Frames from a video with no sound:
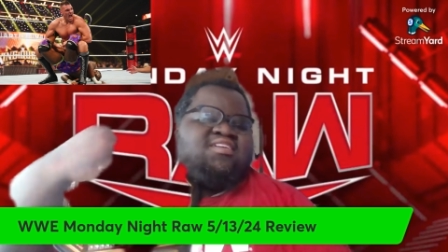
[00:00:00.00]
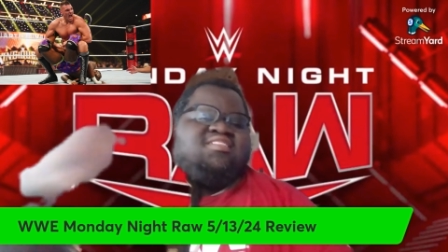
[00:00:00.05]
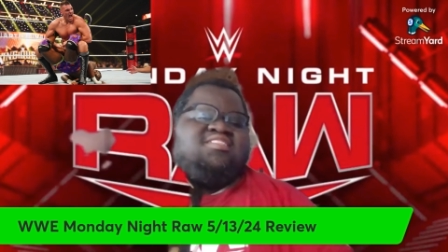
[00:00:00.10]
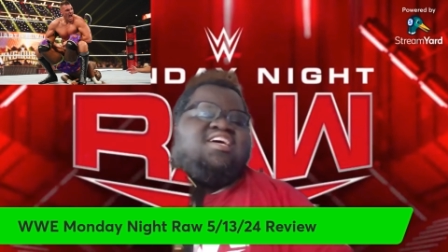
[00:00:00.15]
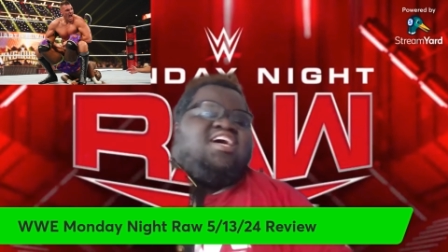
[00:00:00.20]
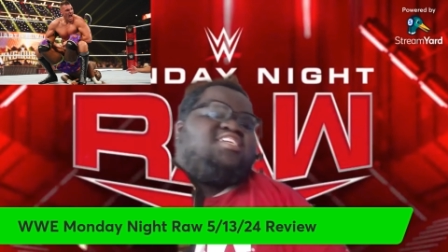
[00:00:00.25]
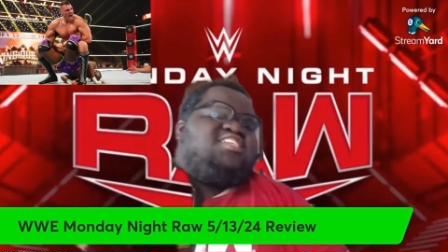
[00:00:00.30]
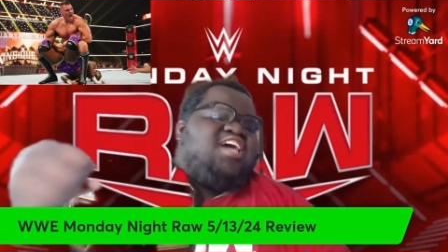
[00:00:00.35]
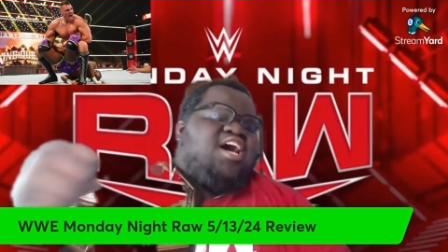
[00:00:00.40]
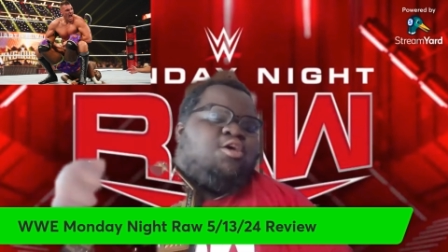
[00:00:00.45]

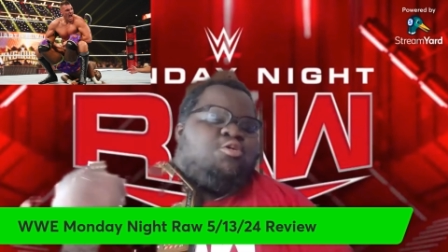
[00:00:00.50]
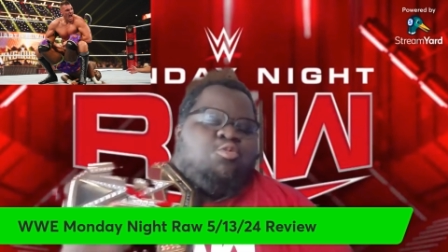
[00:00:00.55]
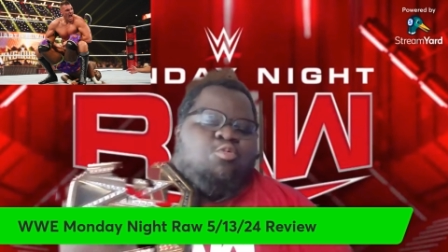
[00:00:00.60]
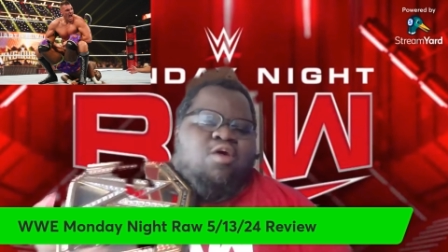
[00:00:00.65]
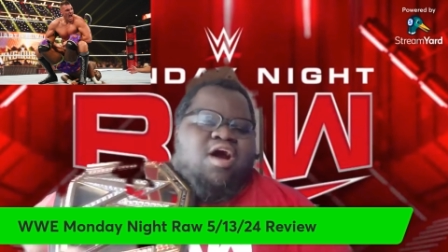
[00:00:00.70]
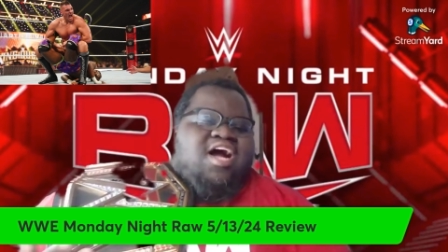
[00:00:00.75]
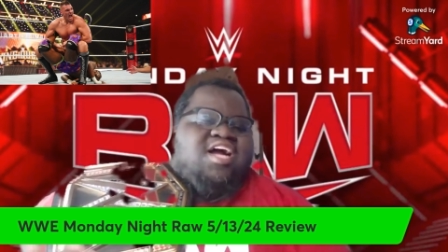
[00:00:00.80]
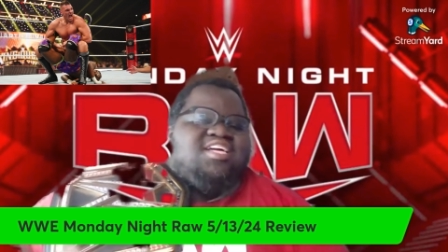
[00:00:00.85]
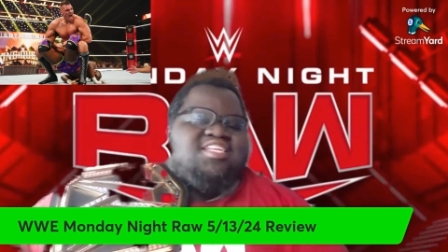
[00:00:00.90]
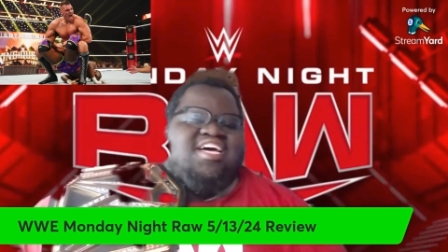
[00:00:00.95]
That's how
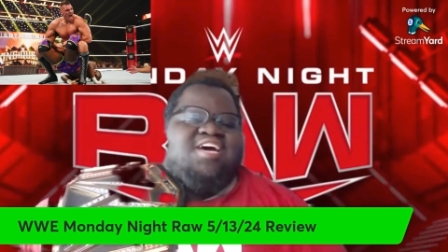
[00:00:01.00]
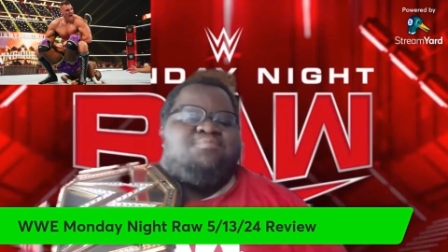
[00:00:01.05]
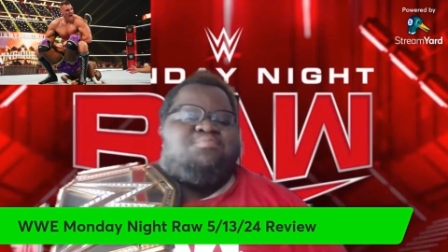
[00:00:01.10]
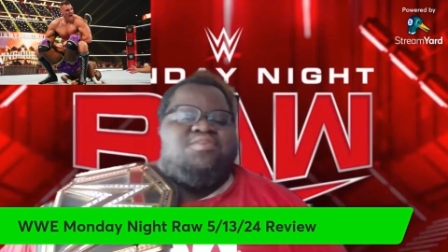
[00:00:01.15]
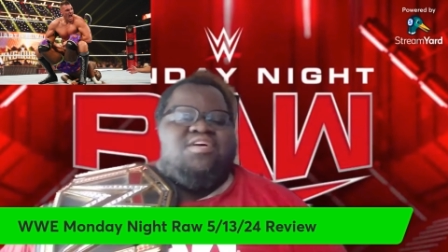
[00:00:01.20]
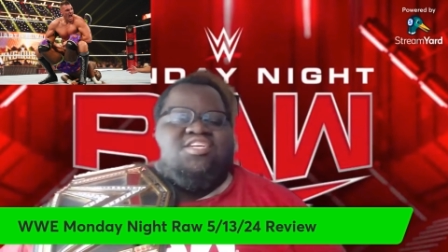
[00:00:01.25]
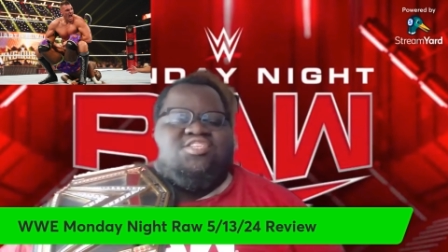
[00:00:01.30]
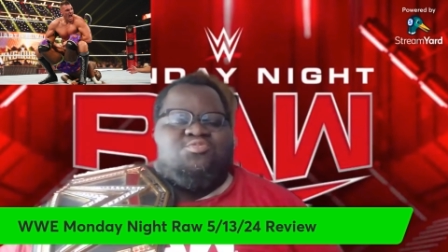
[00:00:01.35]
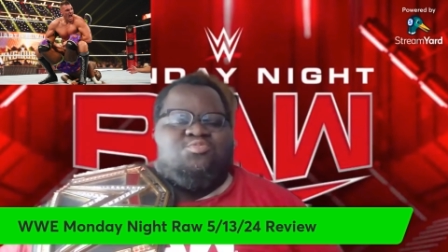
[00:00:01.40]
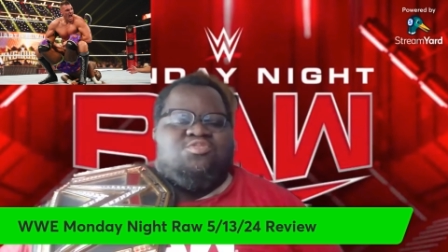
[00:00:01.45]
quiet that
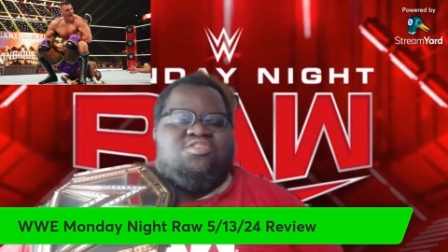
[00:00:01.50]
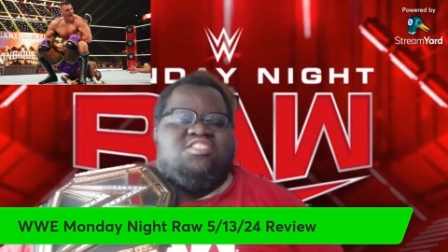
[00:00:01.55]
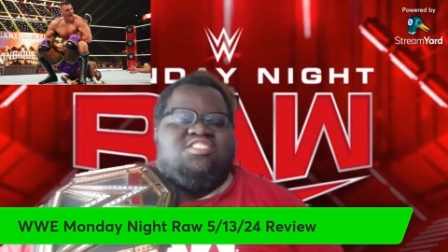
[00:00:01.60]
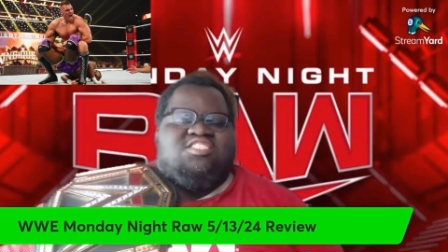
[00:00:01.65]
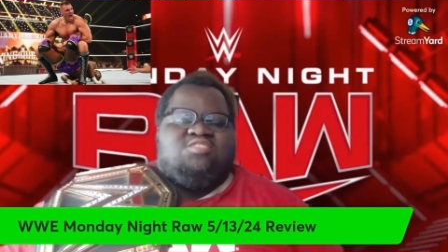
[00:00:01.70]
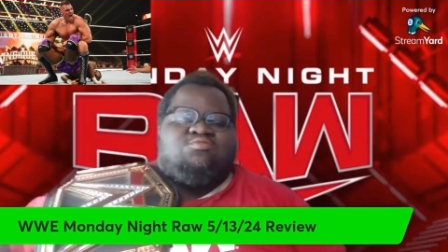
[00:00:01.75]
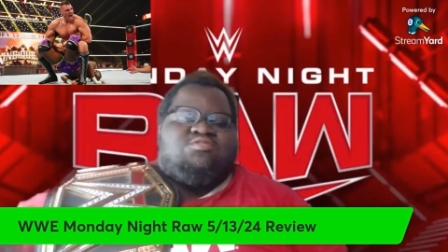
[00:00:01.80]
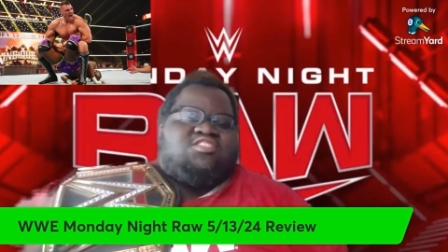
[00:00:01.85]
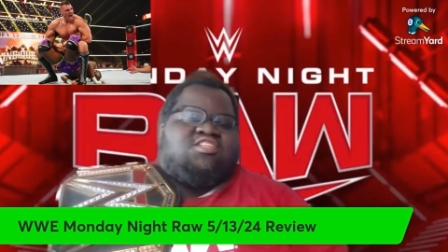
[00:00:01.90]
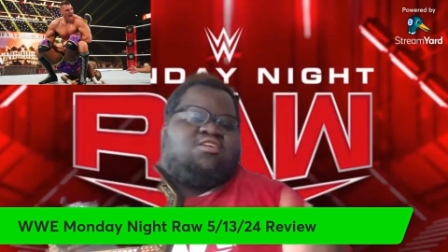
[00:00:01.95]
punch was.
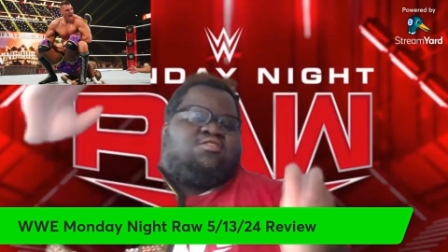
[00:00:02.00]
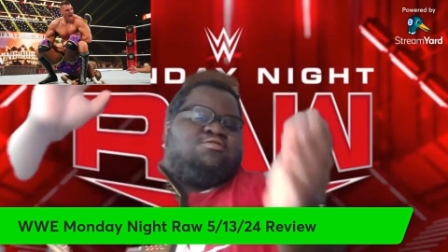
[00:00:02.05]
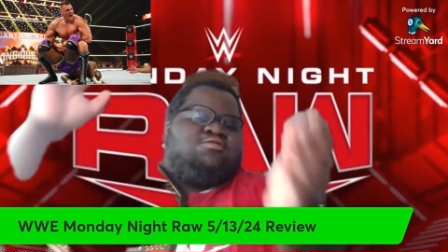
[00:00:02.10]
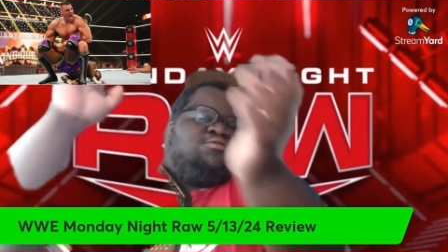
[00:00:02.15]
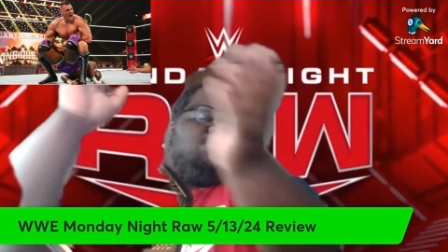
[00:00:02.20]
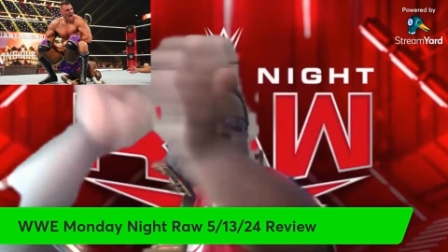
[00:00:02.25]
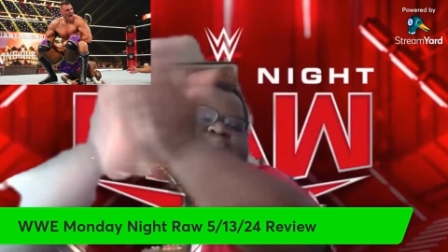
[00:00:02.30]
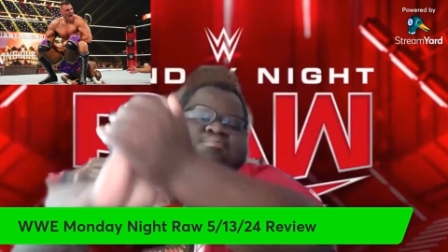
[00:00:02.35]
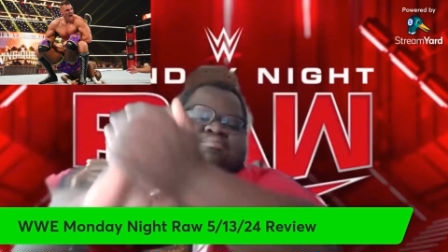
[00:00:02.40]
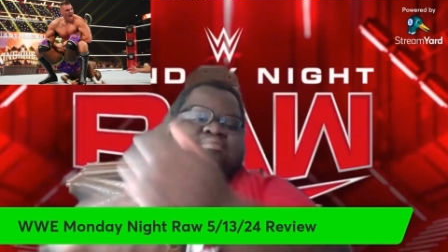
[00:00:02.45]
It was no
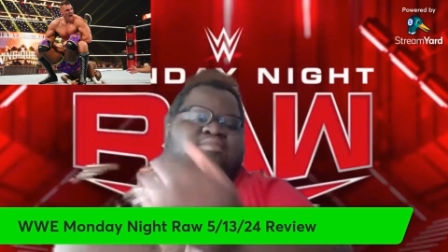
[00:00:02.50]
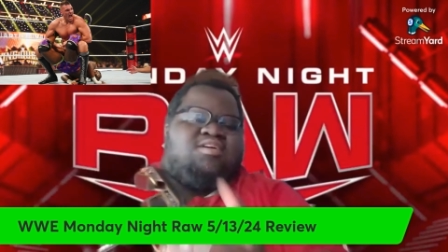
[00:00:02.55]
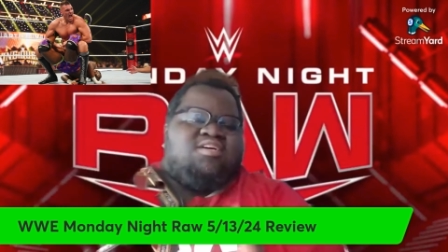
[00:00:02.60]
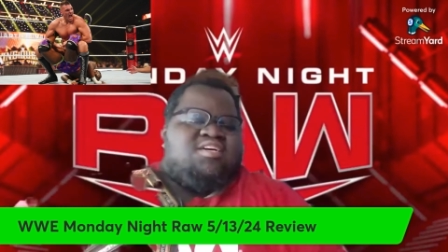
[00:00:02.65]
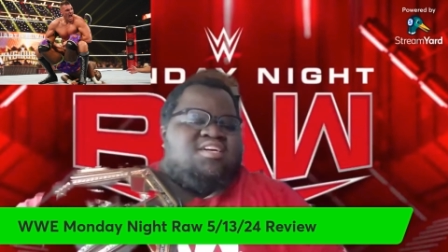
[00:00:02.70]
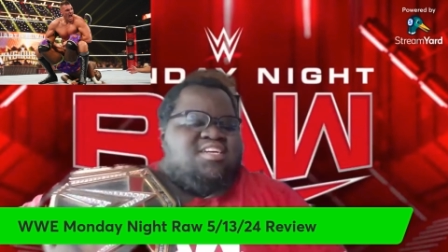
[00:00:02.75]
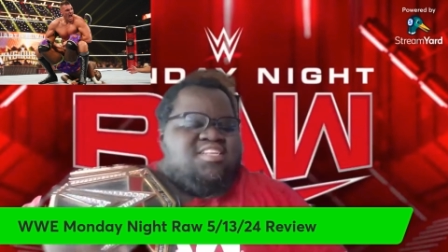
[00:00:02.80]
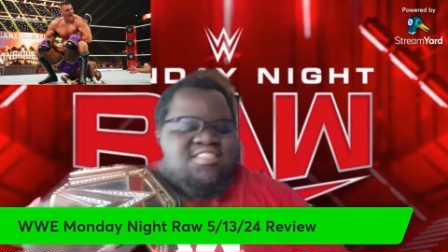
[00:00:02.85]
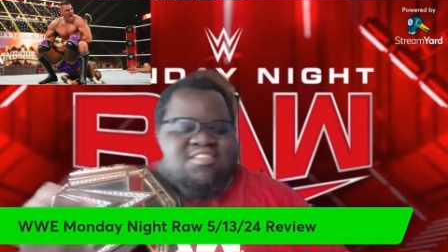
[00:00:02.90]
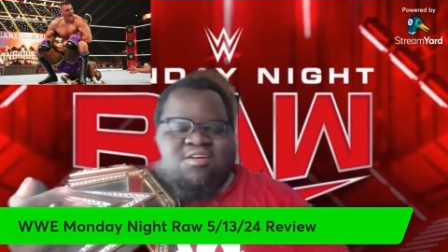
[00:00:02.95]

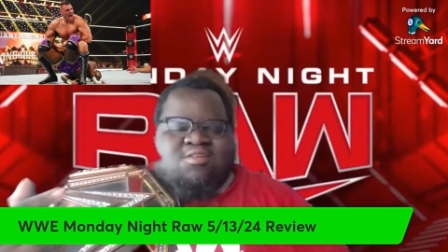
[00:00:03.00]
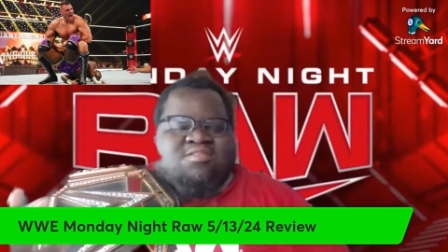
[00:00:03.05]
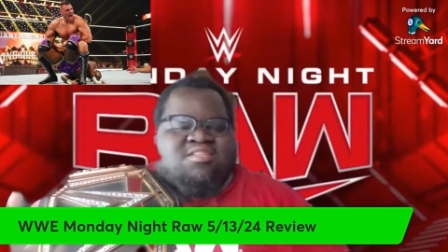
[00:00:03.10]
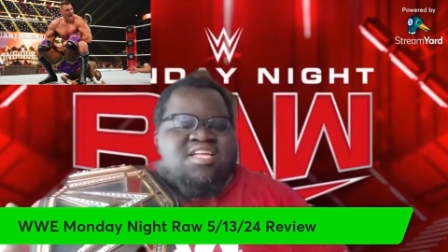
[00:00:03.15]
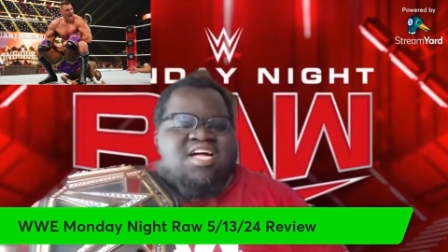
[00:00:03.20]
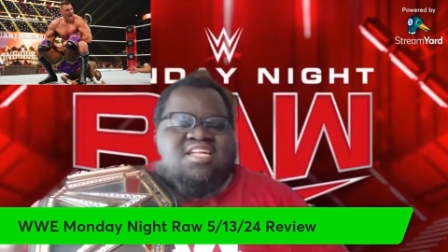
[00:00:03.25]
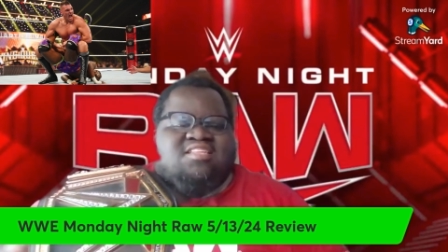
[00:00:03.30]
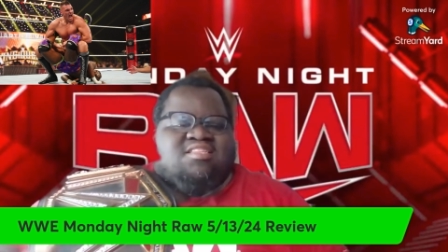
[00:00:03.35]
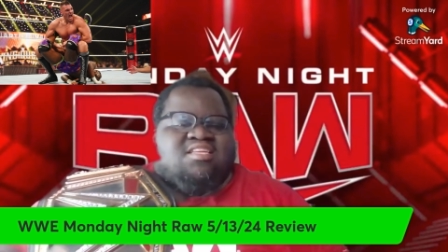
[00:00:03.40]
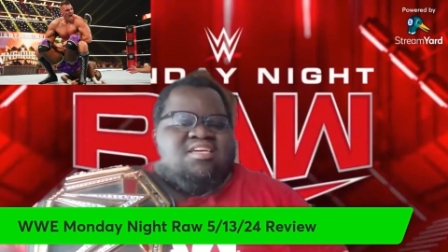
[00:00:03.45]

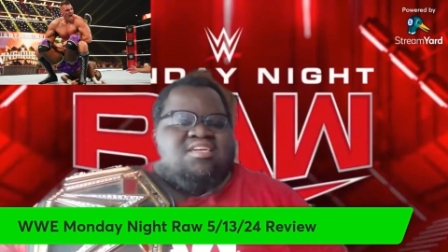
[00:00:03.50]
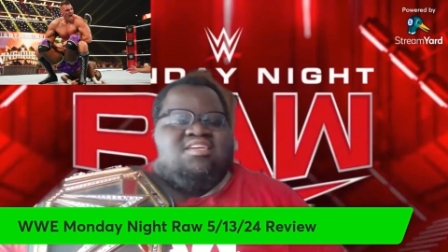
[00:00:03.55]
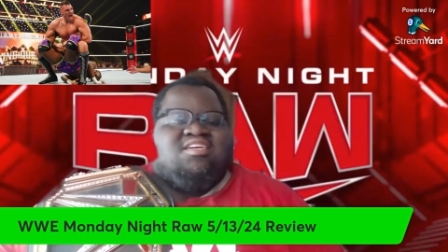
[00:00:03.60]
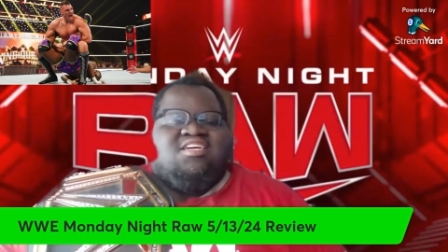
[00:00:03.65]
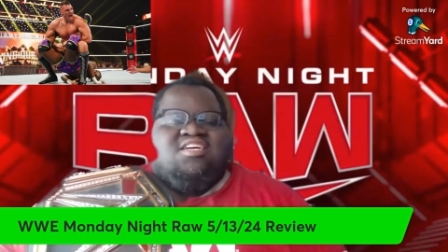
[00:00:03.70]
nothing.